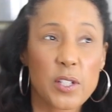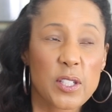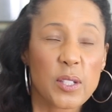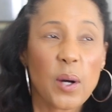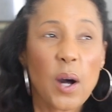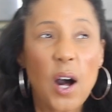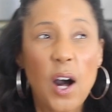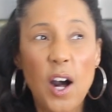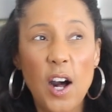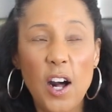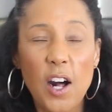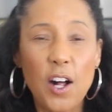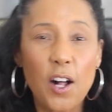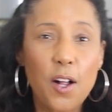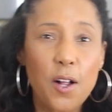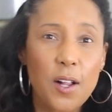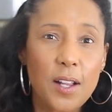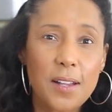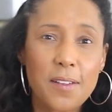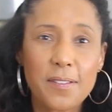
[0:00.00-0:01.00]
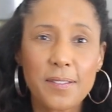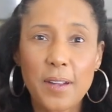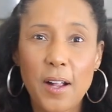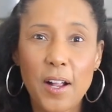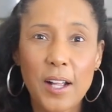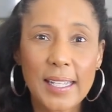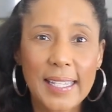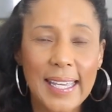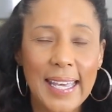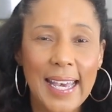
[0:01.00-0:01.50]
So all
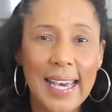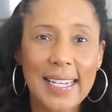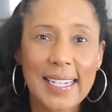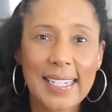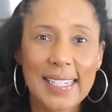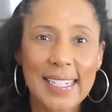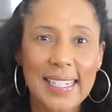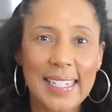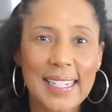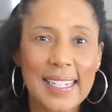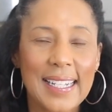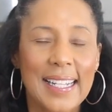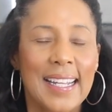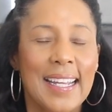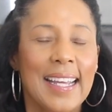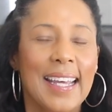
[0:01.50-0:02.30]
along Canada